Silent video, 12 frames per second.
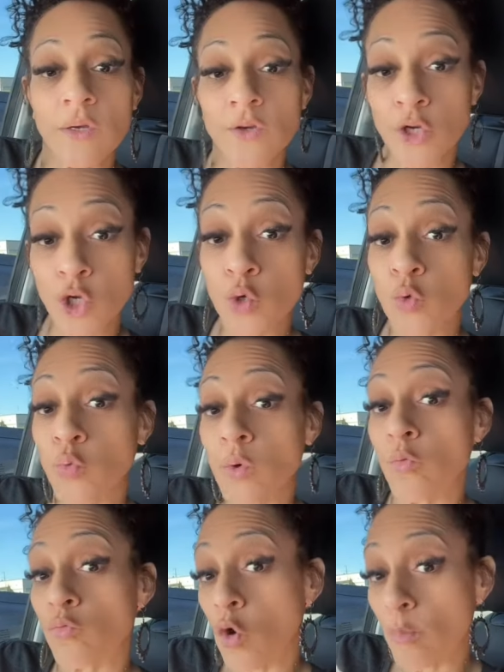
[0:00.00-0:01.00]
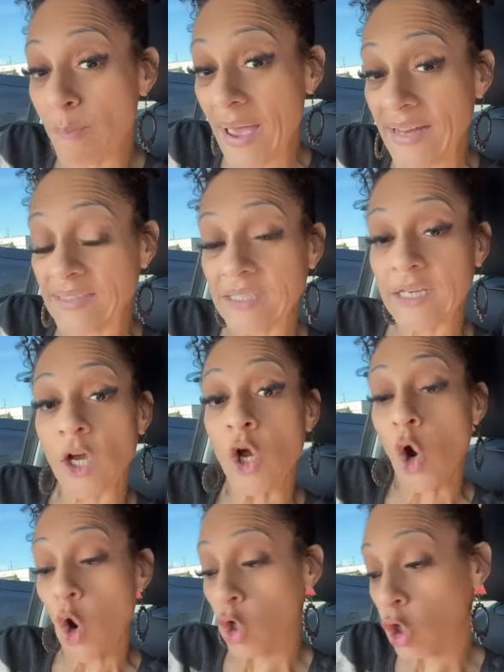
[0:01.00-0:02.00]
new romantic
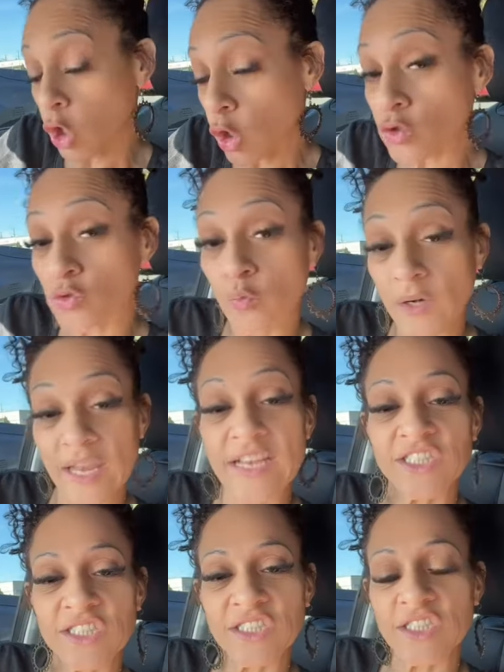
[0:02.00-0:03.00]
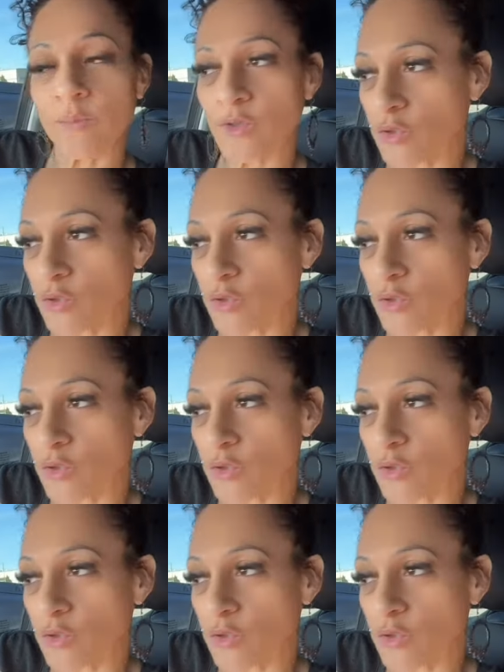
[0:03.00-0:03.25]
or close relationships.